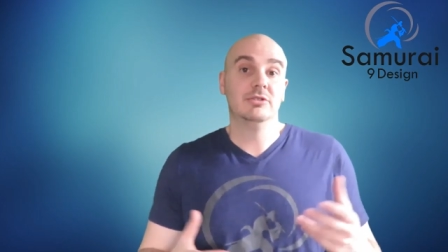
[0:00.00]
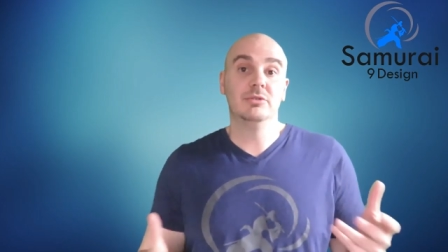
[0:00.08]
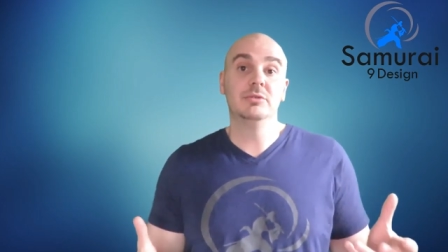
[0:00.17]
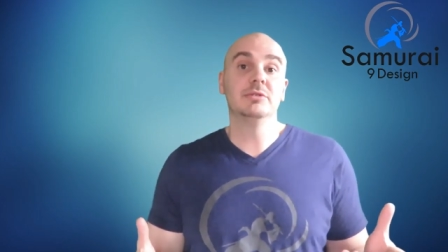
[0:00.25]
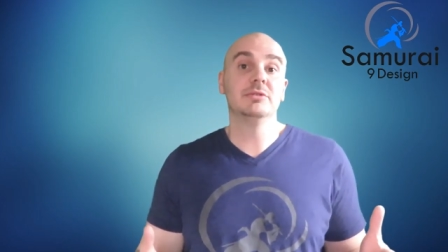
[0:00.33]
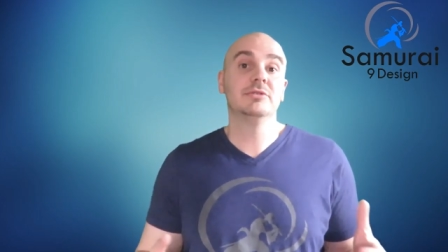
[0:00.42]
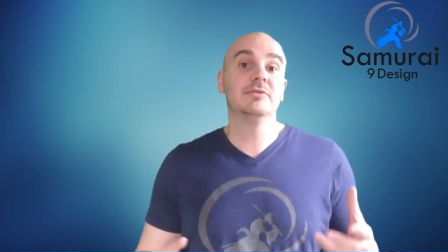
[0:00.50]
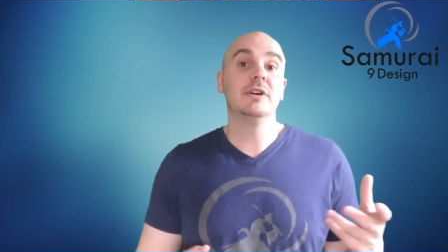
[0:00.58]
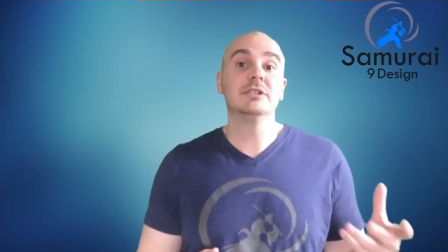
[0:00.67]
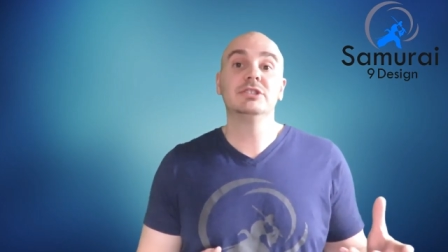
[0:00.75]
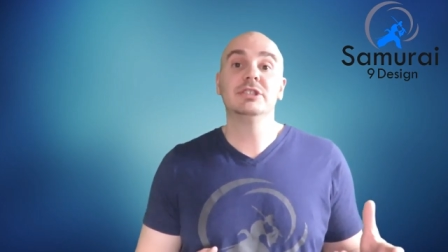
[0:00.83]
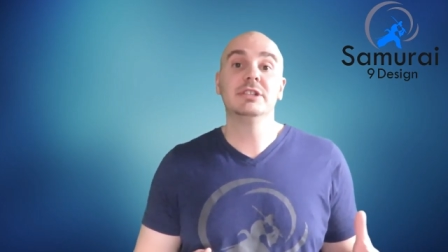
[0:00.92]
Google's
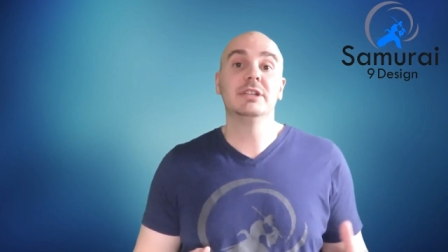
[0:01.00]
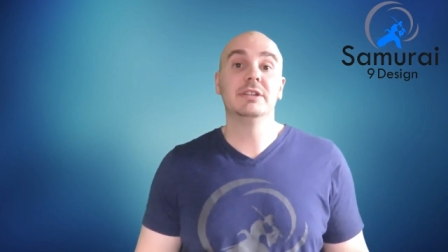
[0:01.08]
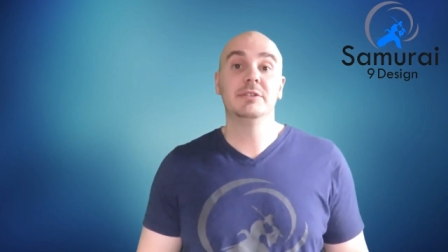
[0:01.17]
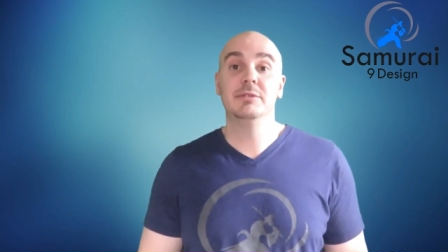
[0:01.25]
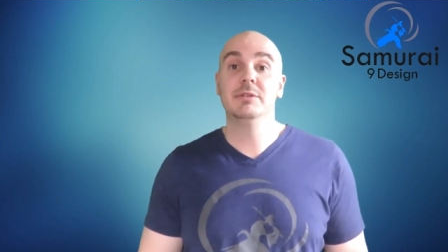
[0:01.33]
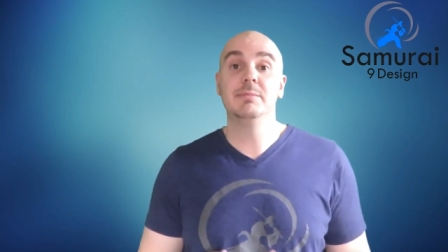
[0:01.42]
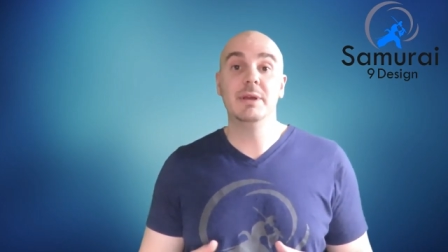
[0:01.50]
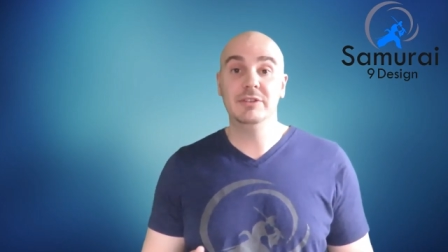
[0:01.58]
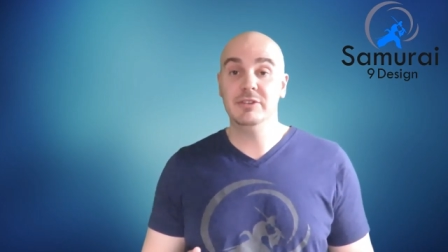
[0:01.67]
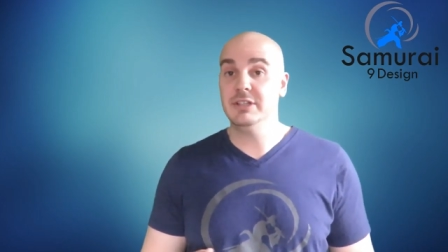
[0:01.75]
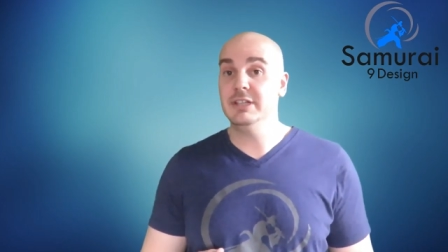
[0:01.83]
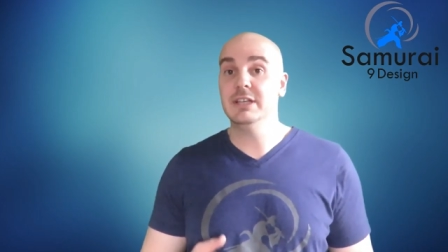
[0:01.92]
function is to
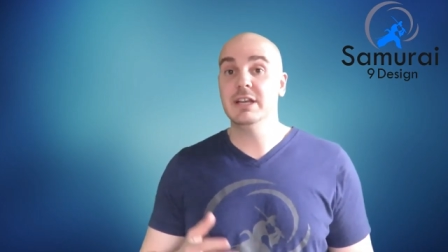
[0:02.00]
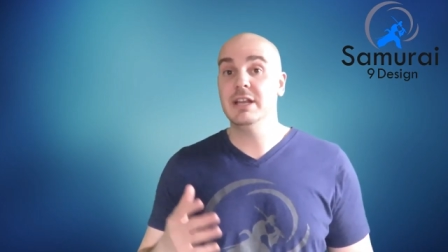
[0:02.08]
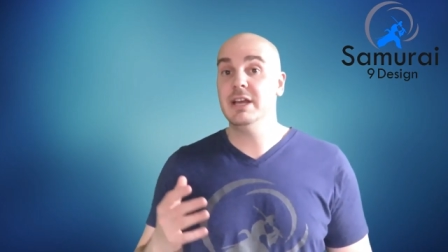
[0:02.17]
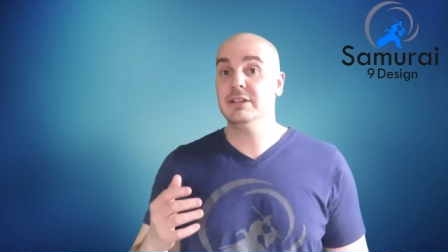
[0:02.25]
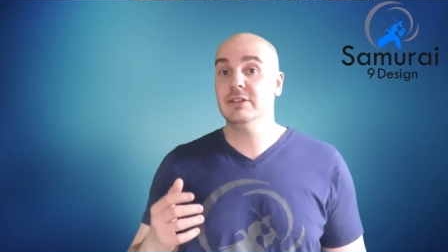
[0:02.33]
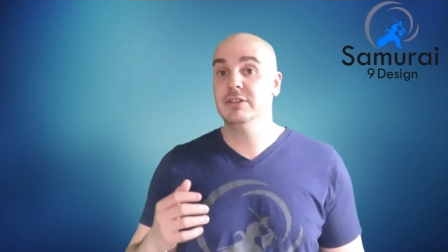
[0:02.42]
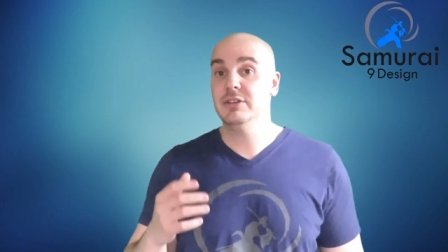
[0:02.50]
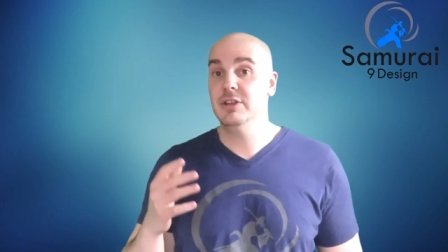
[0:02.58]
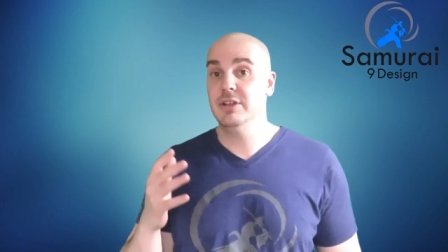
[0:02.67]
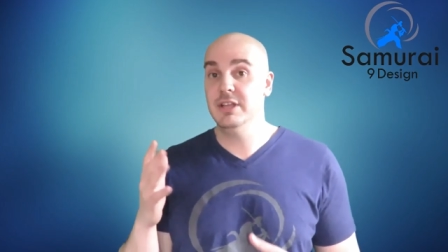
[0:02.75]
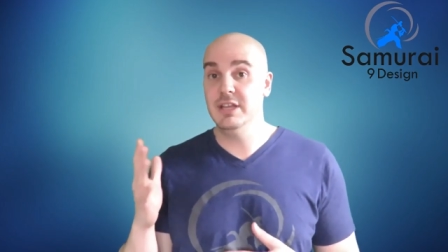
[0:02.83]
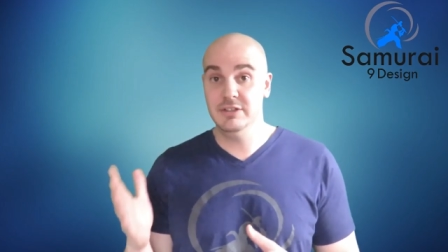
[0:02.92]
basically connect
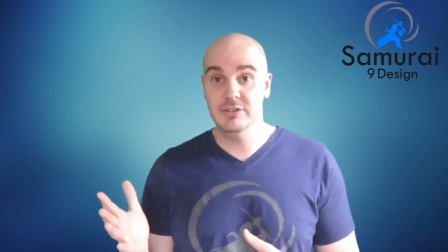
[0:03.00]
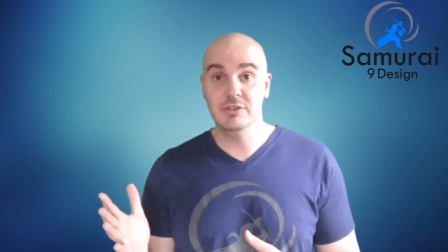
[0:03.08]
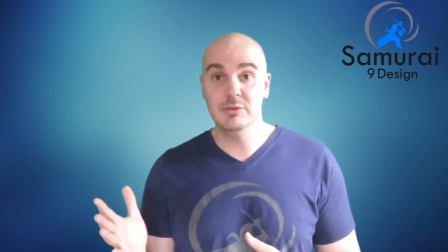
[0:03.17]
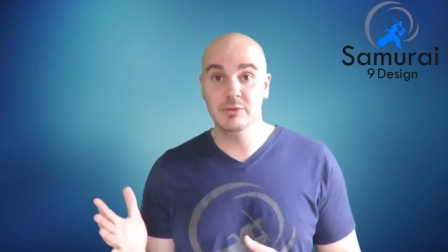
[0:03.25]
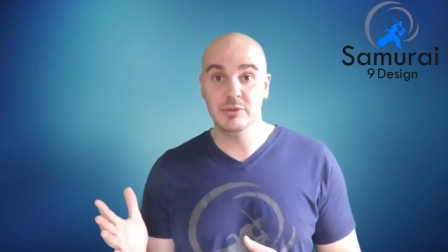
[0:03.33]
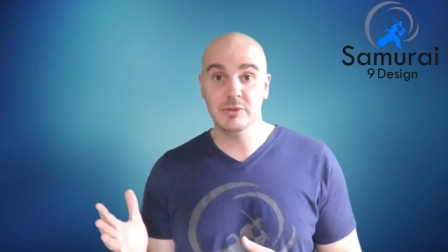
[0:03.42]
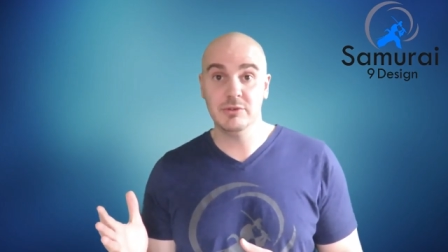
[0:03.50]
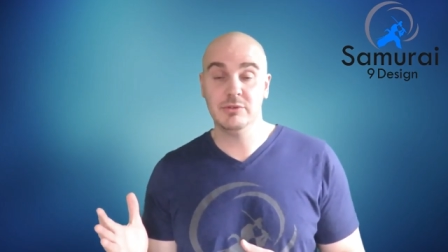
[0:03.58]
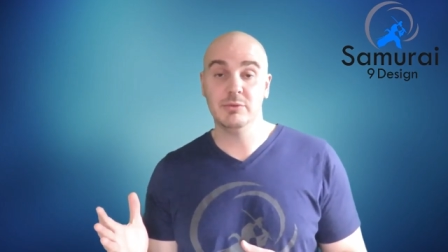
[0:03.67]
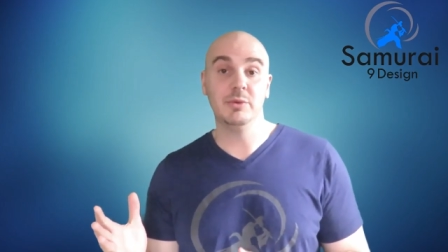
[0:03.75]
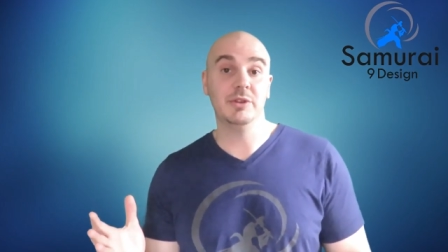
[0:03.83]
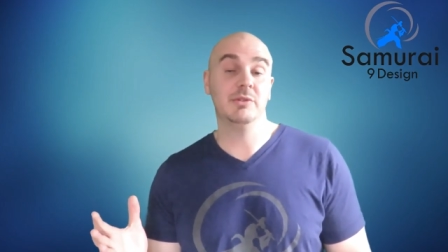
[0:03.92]
its users
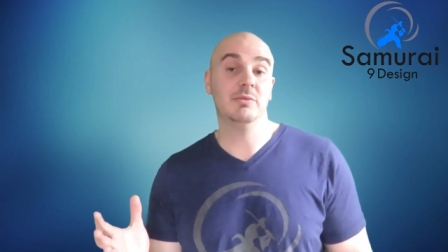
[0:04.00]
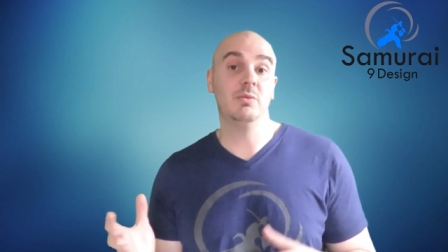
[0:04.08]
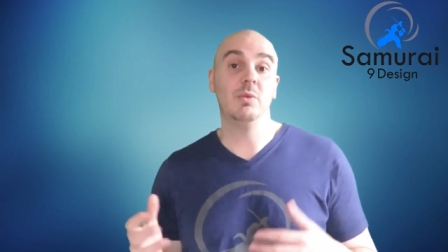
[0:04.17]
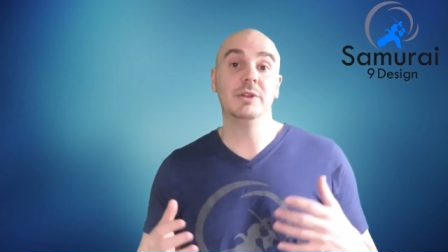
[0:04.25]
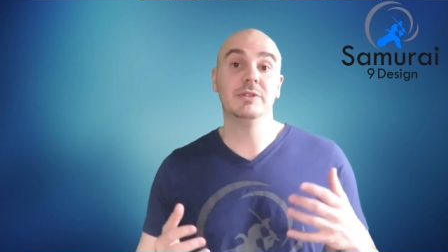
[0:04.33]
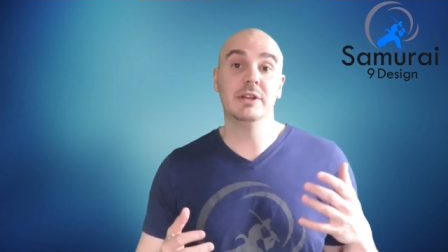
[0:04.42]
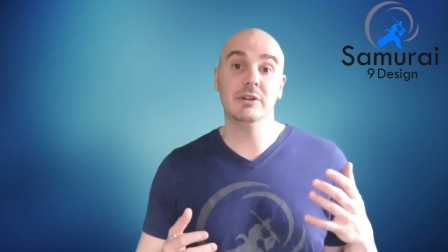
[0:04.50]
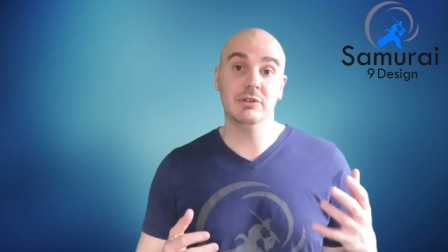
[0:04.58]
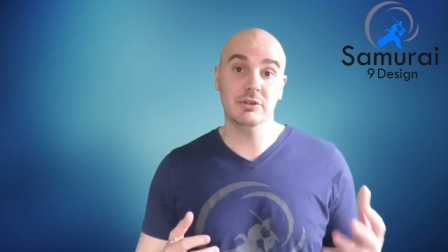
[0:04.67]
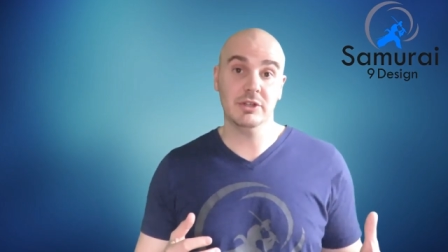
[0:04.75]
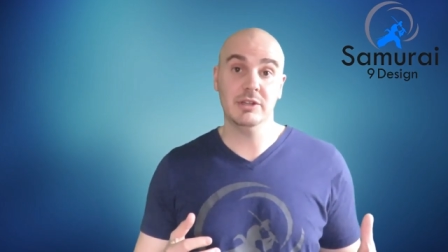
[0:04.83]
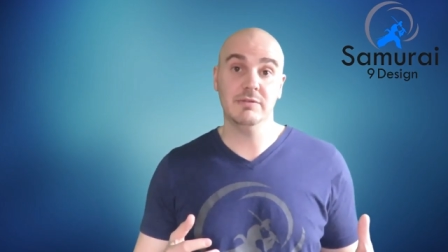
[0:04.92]
with what they're
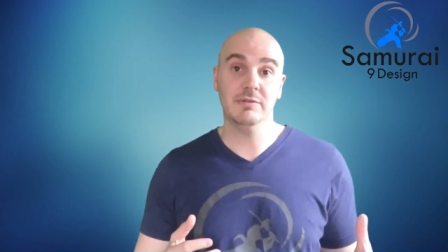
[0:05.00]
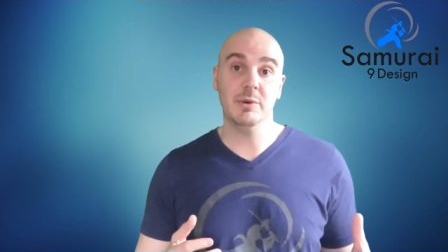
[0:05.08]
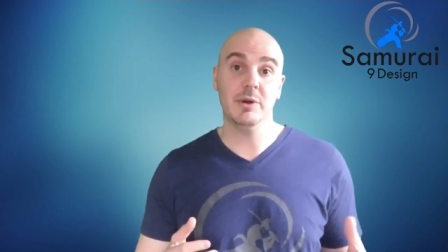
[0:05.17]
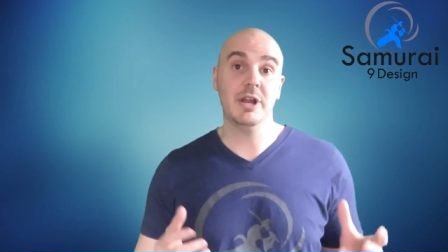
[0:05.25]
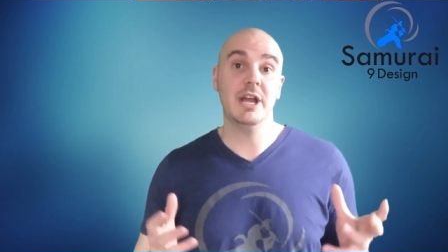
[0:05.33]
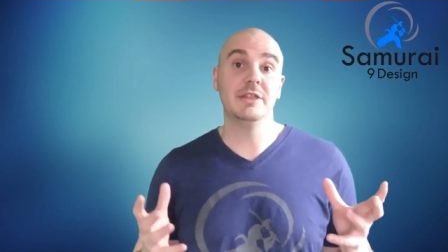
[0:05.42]
looking for,